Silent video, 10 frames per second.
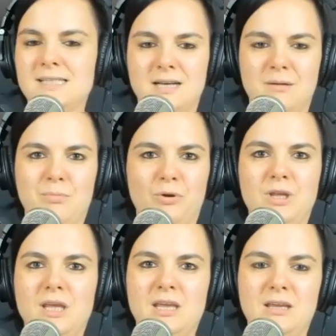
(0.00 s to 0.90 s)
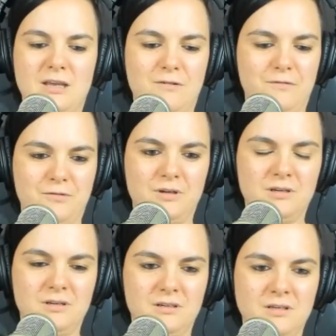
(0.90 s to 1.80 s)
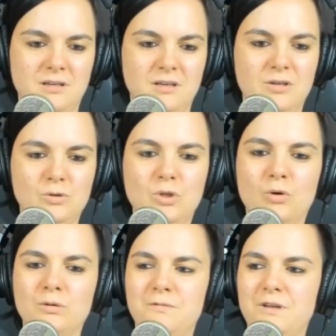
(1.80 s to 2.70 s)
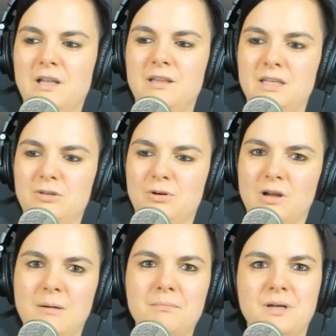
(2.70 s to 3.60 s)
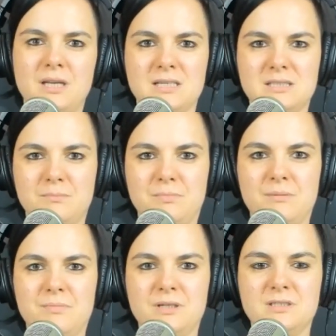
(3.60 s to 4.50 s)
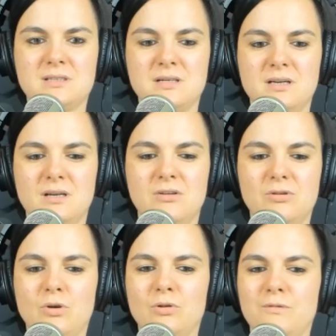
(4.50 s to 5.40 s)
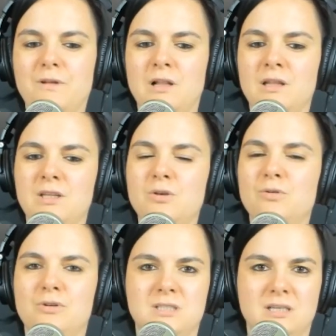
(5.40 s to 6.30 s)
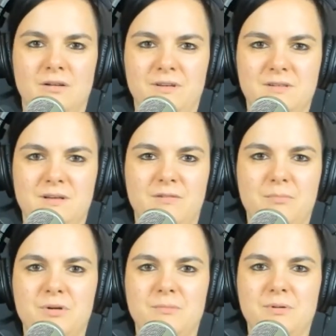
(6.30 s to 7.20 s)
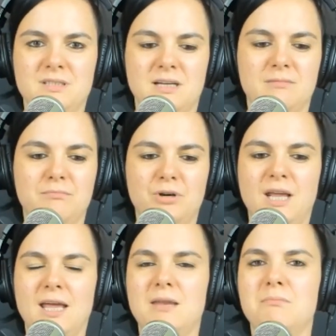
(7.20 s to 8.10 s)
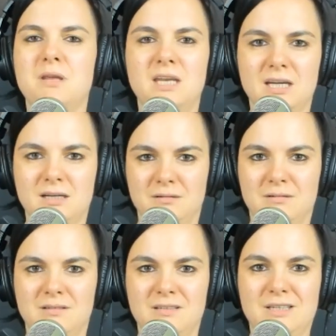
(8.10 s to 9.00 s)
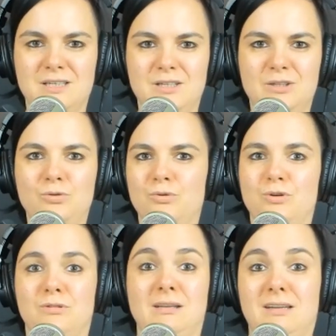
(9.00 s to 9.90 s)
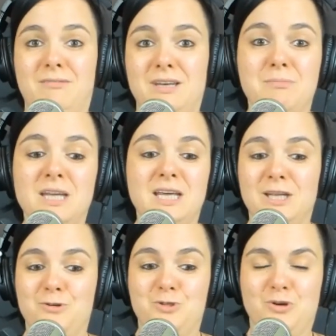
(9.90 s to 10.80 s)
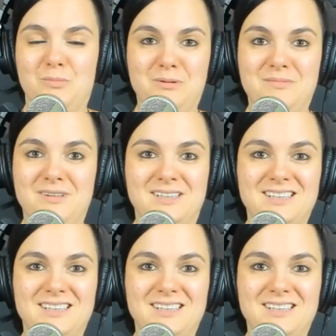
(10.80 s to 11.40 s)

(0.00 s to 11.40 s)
And as an employee, if you don't feel that your company has a purpose, you don't feel that you yourself have a purpose and bring any meaning to you and have any meaning in your job.